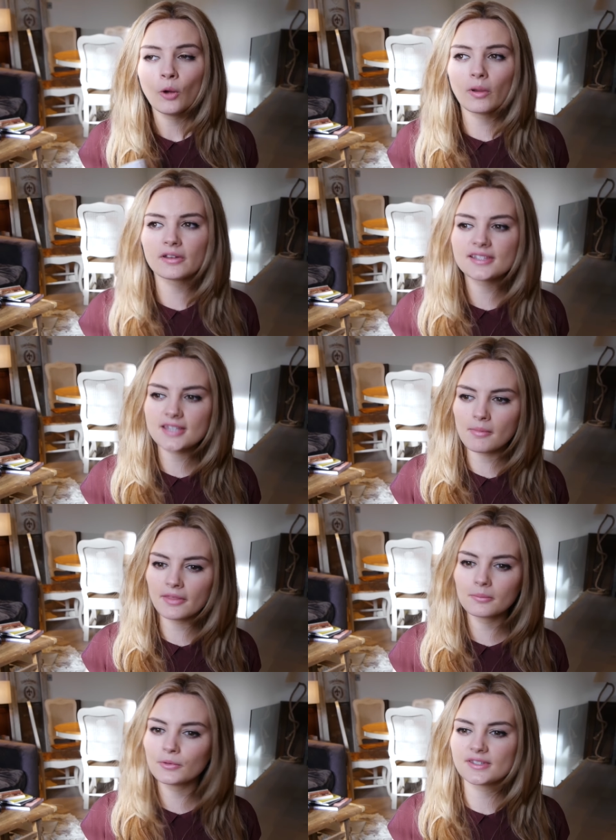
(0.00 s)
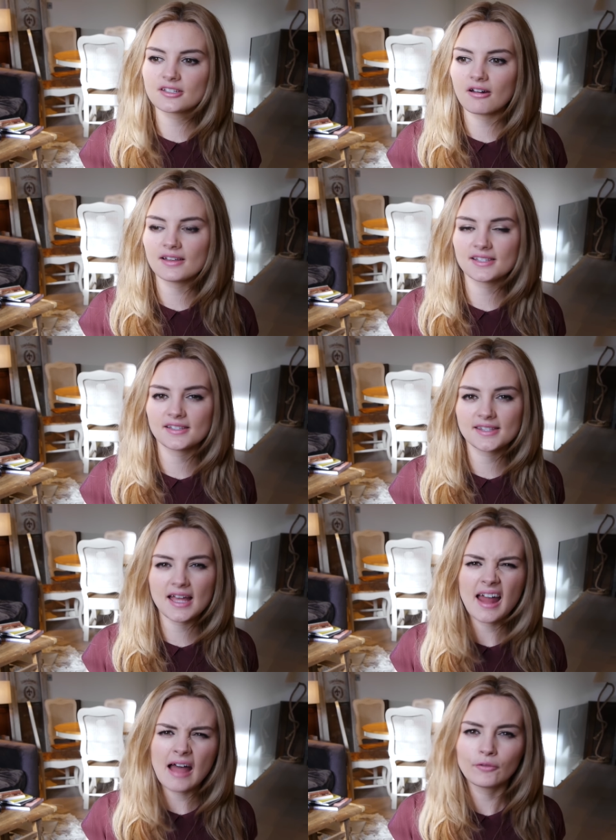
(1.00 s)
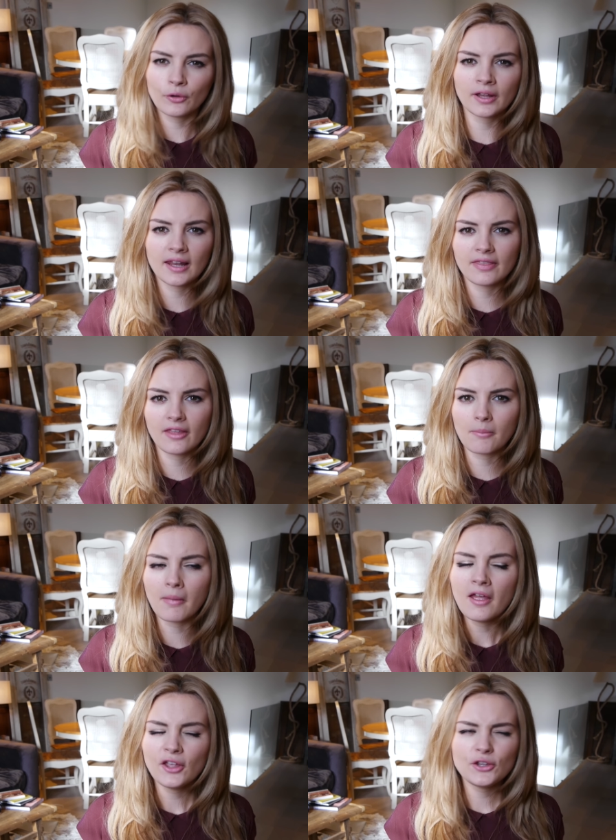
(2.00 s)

whereas some other moisturisers that have oil in them